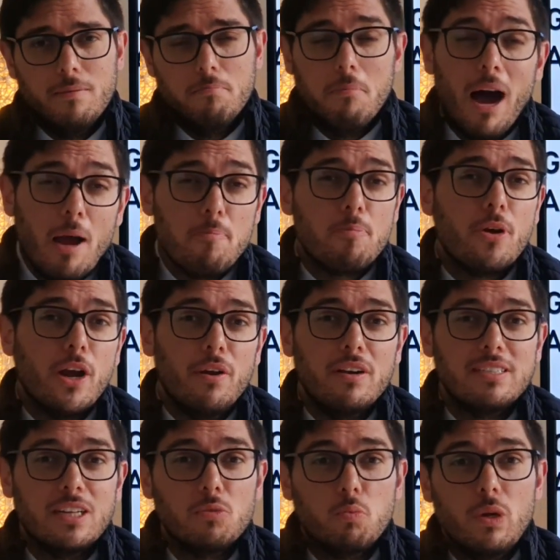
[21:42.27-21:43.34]
my prayer
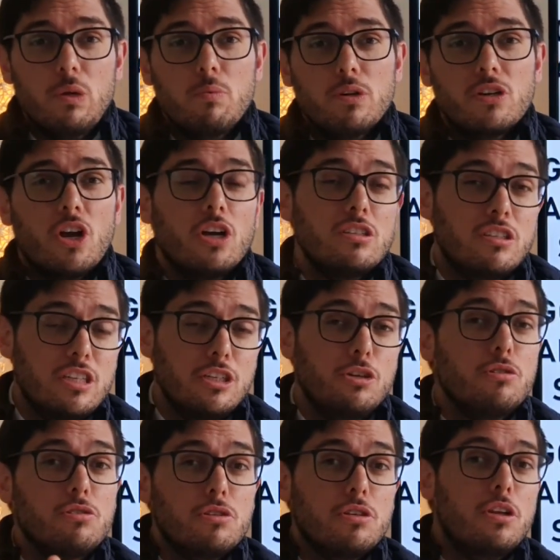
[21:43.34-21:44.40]
is that we would
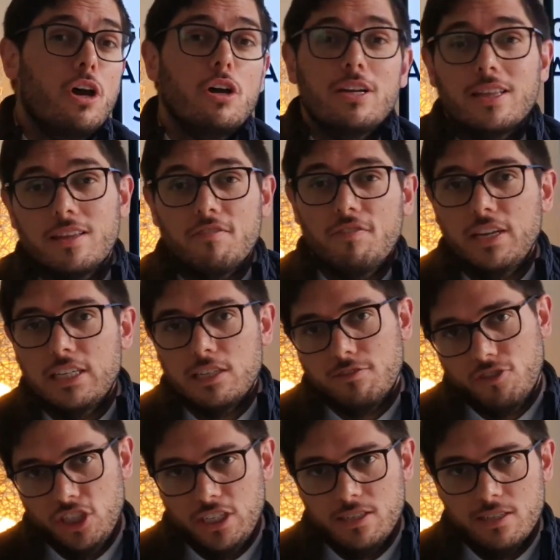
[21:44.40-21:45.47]
continue to learn at the feet of
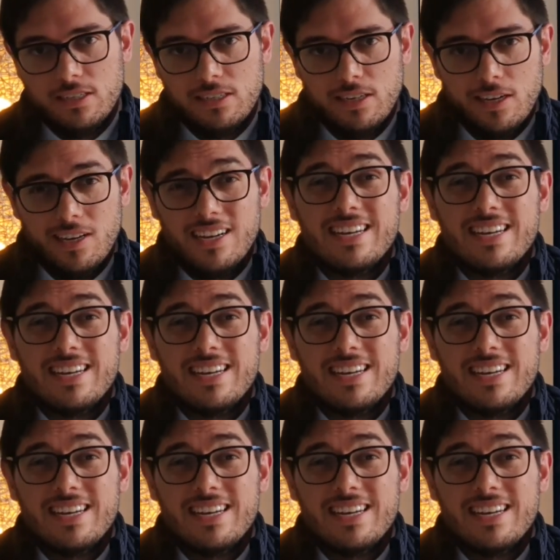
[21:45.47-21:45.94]
Jesus.